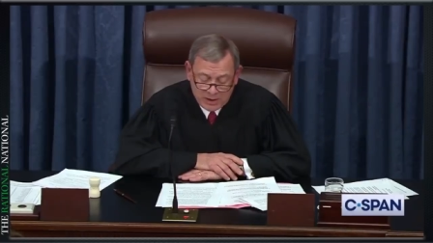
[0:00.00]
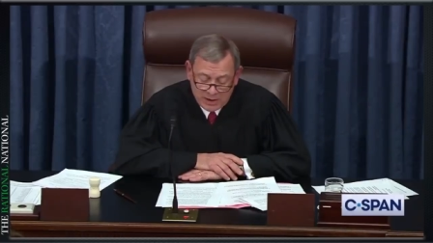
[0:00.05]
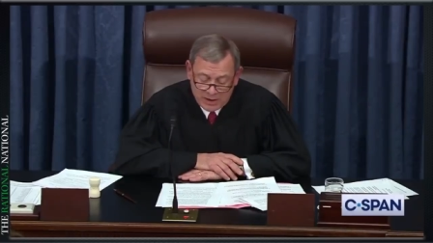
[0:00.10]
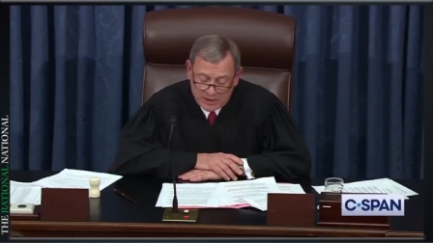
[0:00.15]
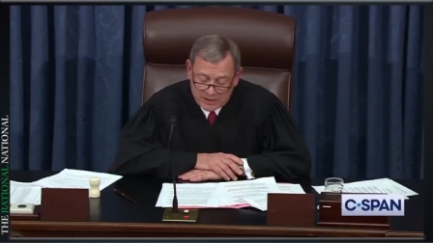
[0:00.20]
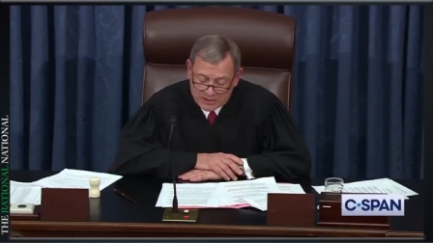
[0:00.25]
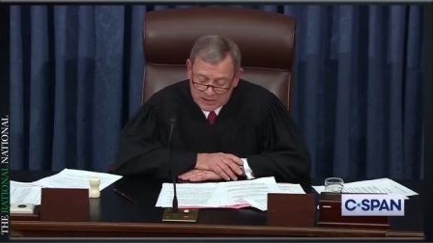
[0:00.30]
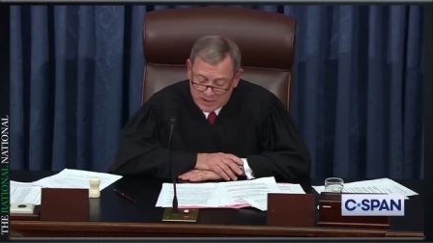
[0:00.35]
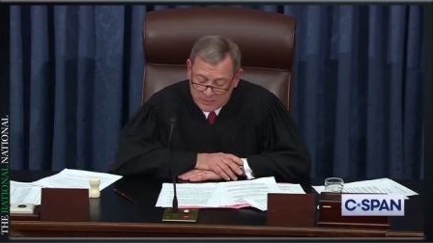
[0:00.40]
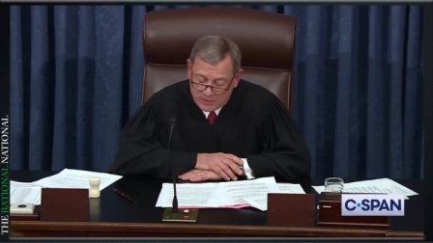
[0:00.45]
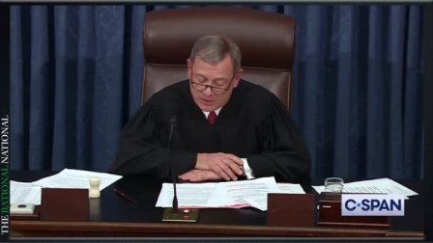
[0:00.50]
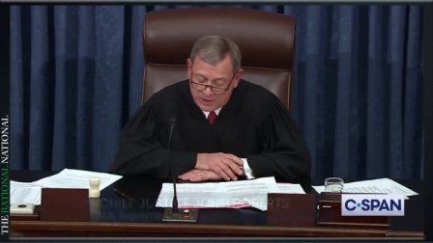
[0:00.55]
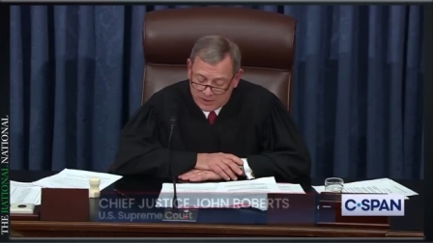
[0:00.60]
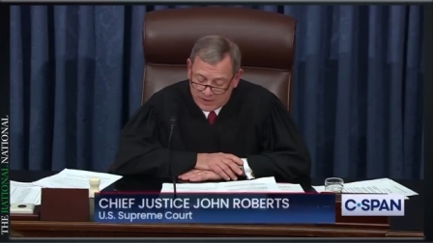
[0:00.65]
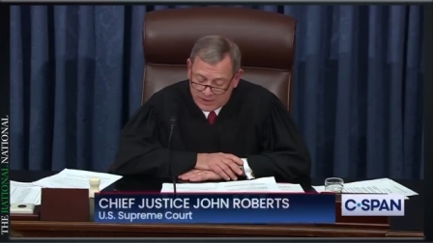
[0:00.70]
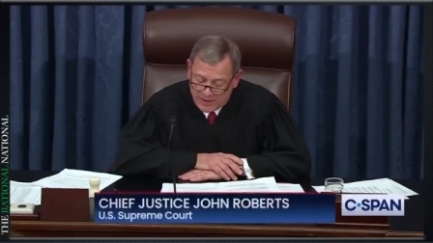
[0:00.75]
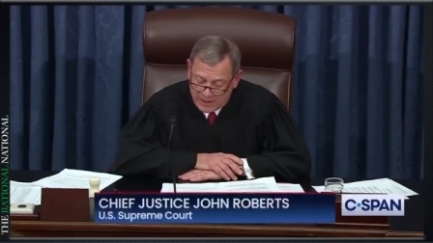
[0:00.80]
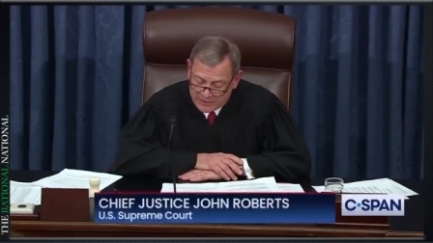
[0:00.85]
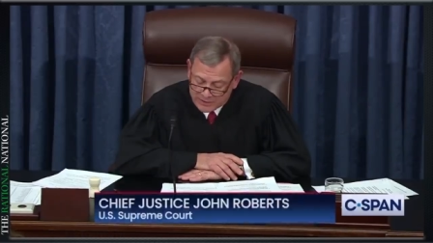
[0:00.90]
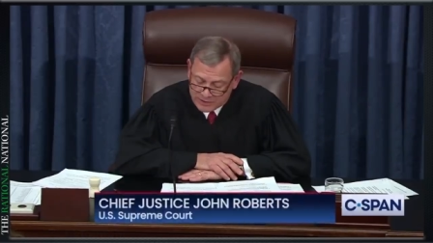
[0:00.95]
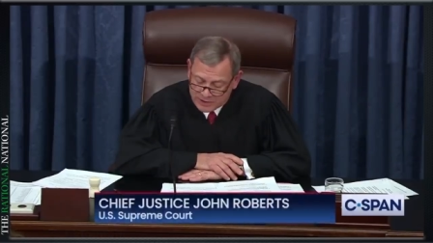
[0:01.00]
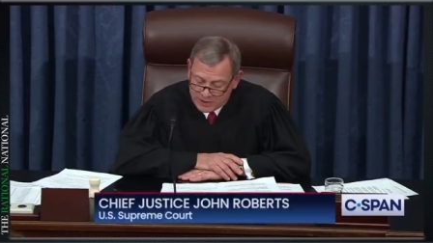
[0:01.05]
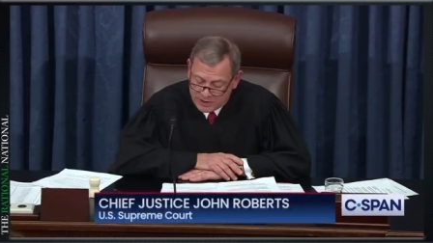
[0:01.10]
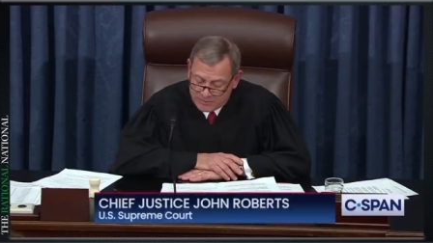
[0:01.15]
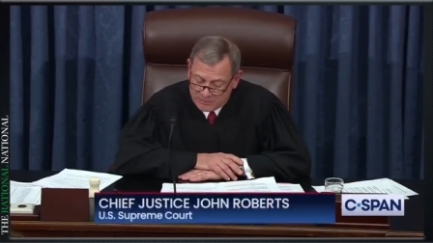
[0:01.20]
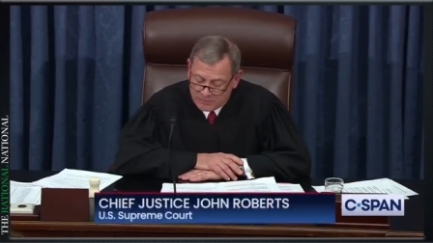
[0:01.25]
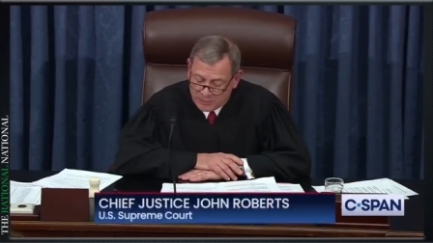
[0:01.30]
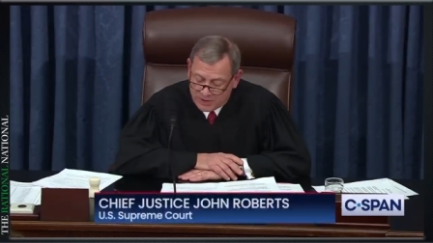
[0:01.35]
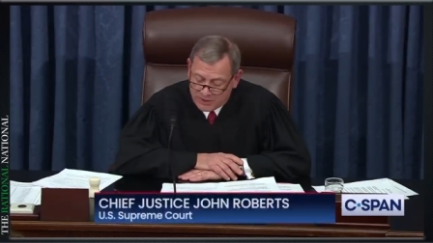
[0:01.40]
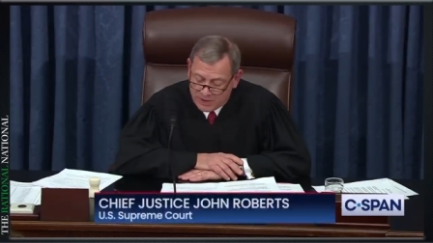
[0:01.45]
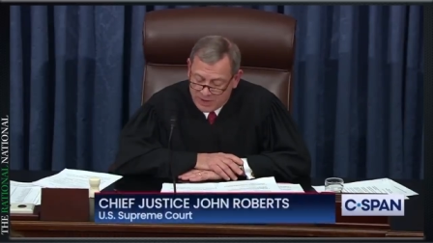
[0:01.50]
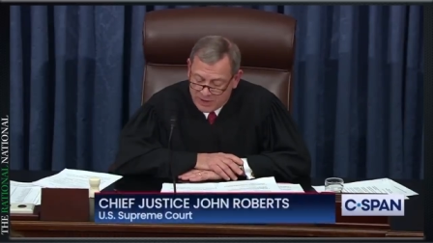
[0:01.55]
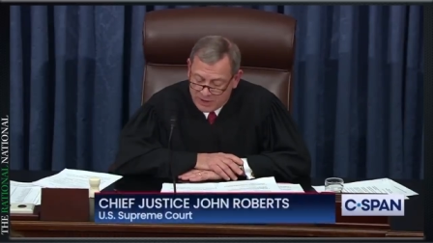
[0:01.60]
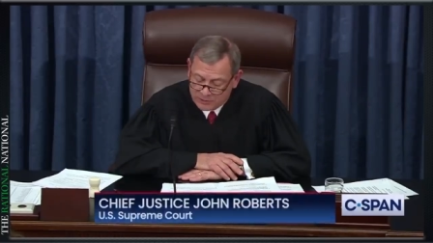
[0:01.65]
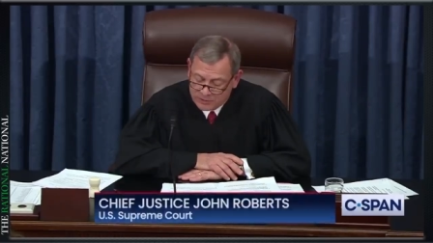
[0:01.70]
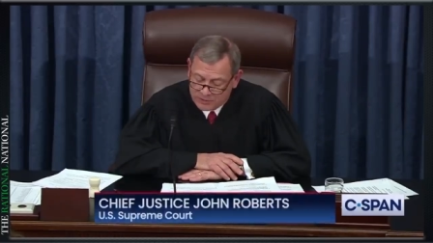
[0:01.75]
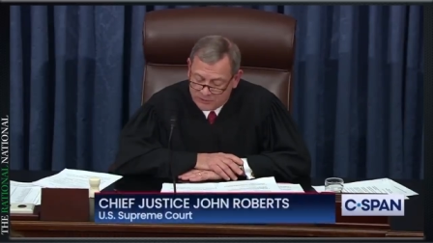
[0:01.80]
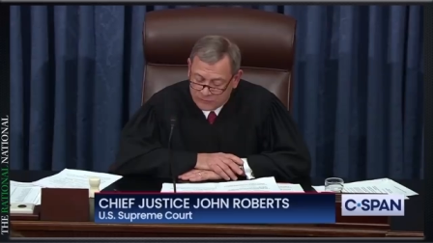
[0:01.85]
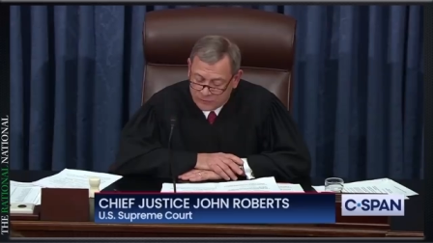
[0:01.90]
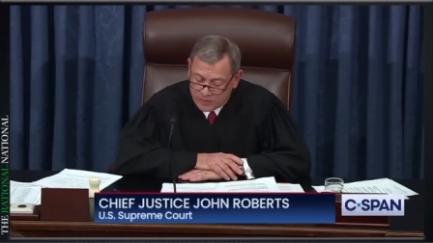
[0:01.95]
exhibited against him by the
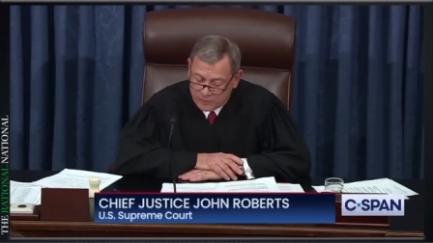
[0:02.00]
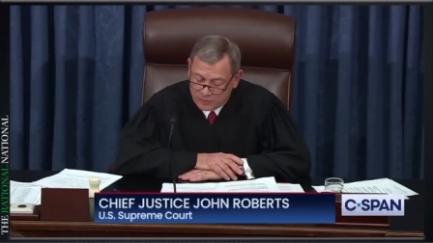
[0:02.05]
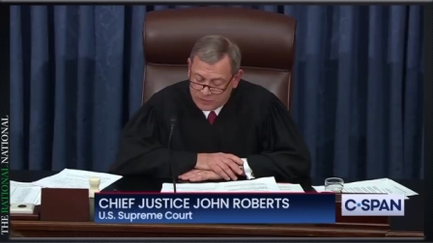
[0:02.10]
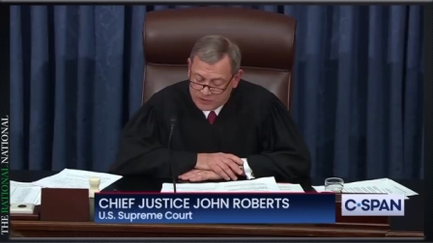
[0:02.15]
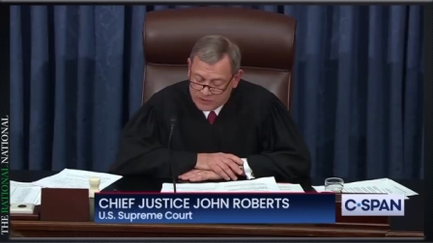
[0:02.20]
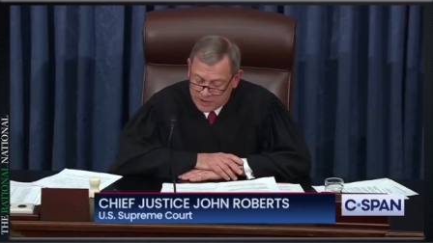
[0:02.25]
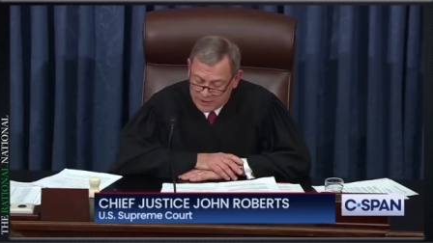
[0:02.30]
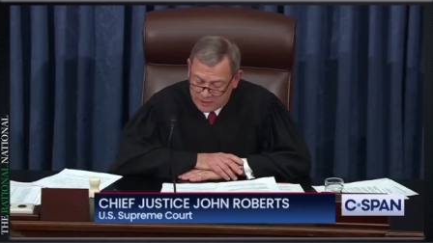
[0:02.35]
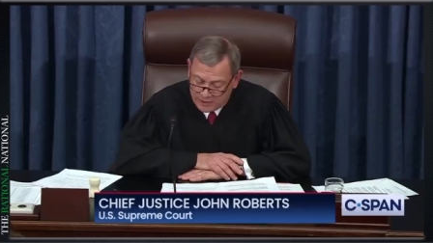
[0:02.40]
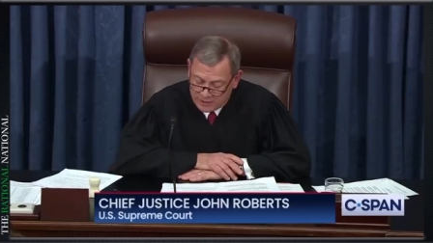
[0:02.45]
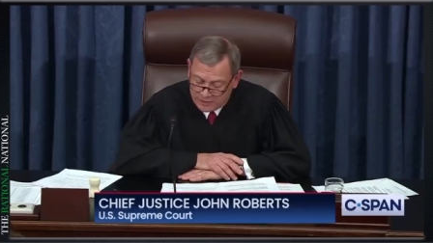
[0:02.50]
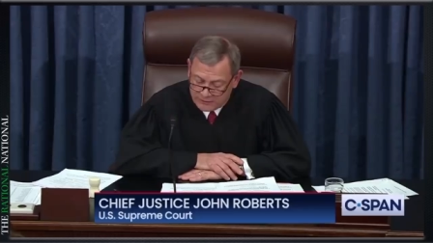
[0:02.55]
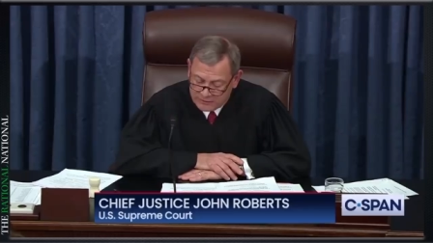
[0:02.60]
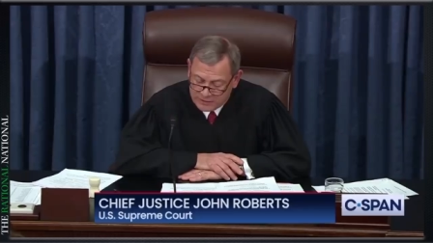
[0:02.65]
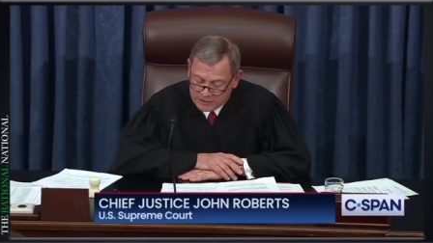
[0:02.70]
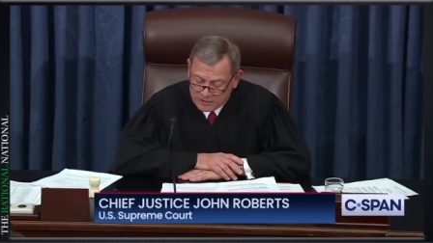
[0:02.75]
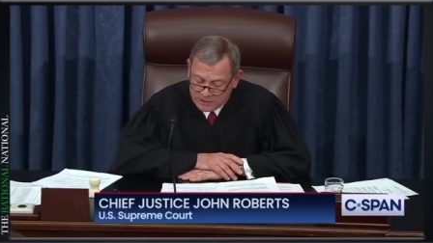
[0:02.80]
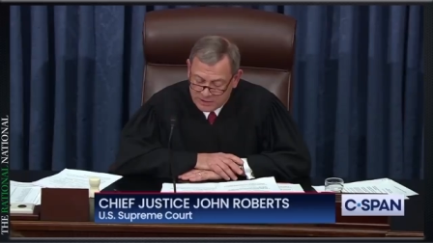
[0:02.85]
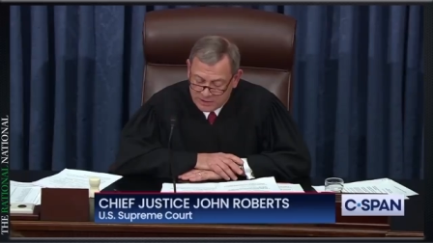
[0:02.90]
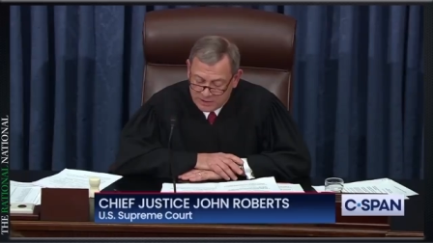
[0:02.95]
House of Representatives,